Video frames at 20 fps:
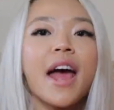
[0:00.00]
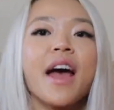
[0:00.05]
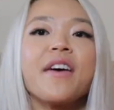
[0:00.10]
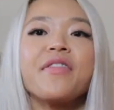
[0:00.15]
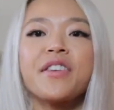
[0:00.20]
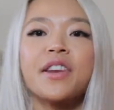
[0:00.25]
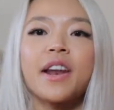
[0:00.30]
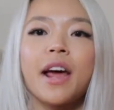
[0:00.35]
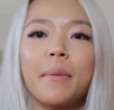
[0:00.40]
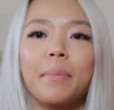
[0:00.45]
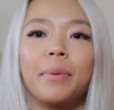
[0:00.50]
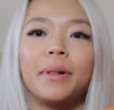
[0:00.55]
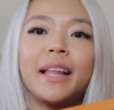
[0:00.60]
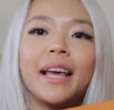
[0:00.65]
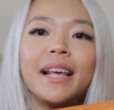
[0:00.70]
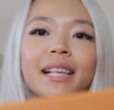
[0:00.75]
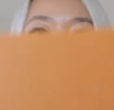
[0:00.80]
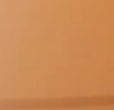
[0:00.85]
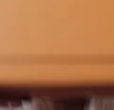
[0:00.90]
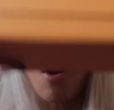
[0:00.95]
And then I
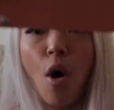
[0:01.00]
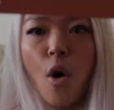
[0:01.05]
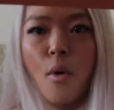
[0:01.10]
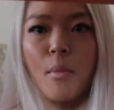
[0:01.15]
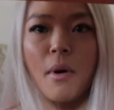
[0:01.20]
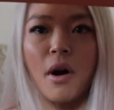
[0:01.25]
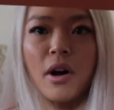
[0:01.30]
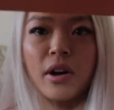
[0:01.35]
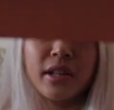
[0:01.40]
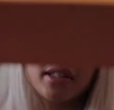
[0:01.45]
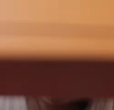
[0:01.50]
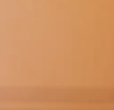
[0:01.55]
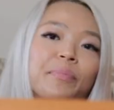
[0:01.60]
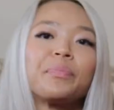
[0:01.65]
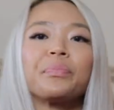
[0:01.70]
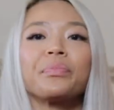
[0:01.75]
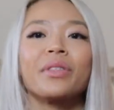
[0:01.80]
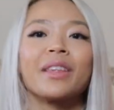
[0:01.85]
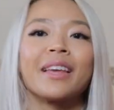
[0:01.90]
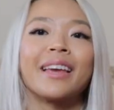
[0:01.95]
place the whole box
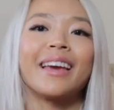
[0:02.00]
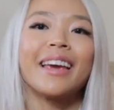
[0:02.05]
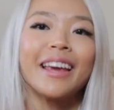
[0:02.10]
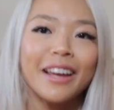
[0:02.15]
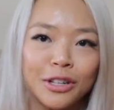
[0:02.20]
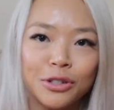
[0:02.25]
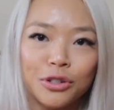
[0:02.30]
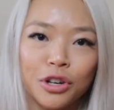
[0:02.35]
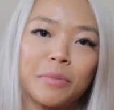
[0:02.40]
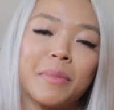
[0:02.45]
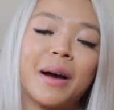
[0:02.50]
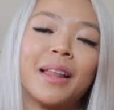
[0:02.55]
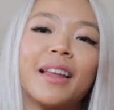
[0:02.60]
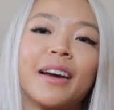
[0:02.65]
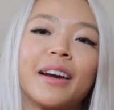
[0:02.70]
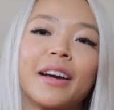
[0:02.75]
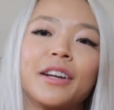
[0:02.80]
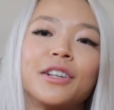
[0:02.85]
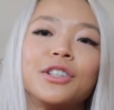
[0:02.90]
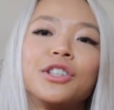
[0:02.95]
into my
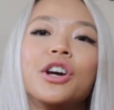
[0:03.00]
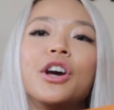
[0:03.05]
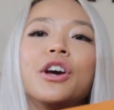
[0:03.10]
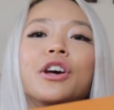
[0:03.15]
luggage.